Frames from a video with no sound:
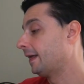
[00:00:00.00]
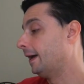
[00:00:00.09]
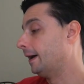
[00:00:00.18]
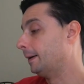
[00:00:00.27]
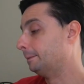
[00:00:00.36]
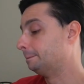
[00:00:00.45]

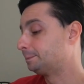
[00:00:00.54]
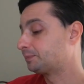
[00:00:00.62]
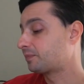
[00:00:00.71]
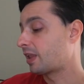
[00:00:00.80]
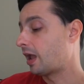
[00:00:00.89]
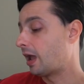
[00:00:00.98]

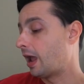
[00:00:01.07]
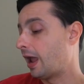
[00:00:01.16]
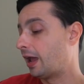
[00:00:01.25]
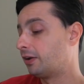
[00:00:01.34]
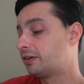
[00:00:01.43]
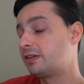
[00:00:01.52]

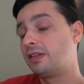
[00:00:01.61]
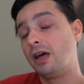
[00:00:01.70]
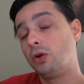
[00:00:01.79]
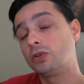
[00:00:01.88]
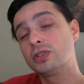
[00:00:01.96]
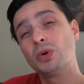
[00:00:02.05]
And
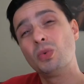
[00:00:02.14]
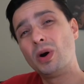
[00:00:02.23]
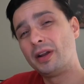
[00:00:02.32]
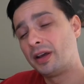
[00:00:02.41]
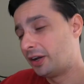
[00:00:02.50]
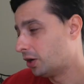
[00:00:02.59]
also
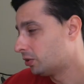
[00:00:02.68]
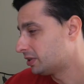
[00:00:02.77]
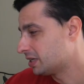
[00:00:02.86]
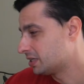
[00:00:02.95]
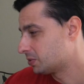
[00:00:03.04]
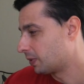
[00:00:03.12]
what I
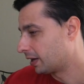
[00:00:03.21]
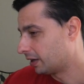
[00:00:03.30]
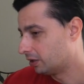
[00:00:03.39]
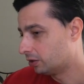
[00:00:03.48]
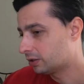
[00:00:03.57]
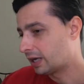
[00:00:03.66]
notice when
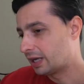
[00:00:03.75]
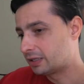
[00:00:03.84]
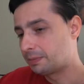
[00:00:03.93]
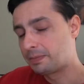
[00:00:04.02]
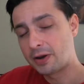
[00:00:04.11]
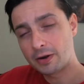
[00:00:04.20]
I look at
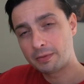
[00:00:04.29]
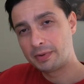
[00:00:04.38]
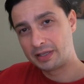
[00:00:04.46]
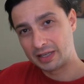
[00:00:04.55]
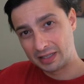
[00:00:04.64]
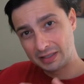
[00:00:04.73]
the
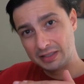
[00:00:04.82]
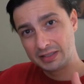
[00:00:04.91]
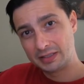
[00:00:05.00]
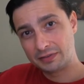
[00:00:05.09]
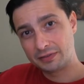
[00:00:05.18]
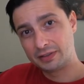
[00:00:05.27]
pyramid and these
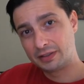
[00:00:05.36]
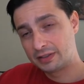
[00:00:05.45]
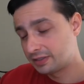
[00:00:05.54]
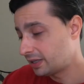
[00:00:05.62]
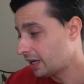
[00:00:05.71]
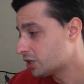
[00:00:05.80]
different
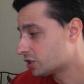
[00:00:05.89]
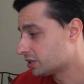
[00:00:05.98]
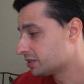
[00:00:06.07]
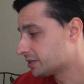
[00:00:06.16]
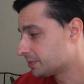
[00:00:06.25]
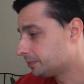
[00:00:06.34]

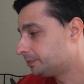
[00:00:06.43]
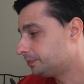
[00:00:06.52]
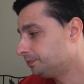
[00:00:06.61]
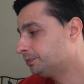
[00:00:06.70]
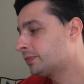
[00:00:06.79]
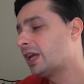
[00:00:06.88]
stages,
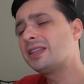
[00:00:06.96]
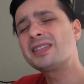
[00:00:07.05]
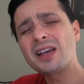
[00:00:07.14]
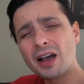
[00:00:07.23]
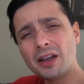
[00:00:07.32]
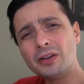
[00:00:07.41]
it's
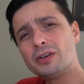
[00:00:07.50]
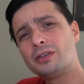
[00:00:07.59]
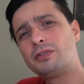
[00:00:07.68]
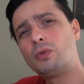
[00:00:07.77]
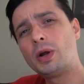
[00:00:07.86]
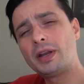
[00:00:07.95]
kind
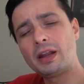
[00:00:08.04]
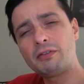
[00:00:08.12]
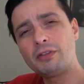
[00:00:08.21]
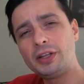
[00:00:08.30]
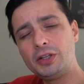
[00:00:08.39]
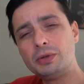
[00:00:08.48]
of what
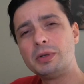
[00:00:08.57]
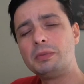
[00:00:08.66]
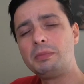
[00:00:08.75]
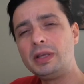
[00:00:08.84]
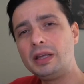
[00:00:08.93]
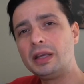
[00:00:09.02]
every
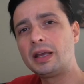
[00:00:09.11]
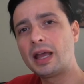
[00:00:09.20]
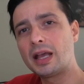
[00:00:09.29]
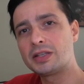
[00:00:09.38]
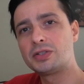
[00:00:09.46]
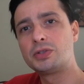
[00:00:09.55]
human being
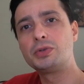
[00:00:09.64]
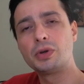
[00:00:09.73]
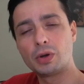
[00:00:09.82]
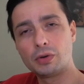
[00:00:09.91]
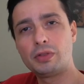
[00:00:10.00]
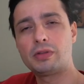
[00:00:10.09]
has to
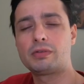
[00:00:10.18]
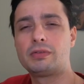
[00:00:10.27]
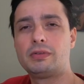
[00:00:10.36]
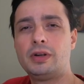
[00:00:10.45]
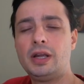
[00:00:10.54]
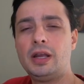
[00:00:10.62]
go
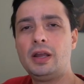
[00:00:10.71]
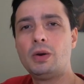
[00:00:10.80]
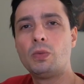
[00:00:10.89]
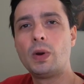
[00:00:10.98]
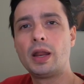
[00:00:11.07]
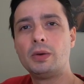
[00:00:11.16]
through
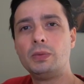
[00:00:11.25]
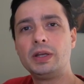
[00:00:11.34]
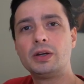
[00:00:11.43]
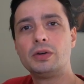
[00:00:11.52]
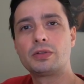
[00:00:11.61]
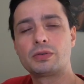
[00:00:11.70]
when we
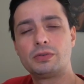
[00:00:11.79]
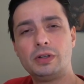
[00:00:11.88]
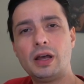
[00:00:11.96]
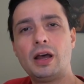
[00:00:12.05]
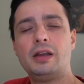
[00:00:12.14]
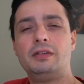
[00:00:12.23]
go through
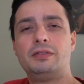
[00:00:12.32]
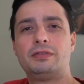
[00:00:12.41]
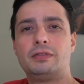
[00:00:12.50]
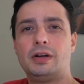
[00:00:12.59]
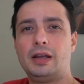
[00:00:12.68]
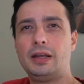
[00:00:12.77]
life,
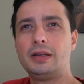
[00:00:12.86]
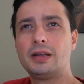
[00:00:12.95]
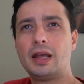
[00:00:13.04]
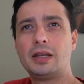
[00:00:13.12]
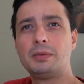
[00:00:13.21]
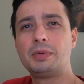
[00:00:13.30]
right? At the